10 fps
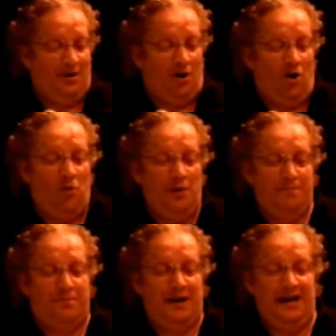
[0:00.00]
All we
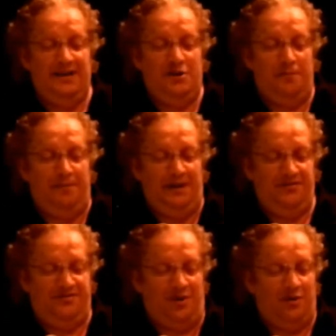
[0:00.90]
pray, dear Pete
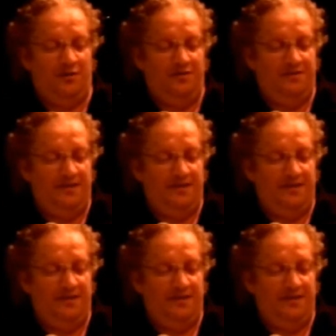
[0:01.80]
Stove,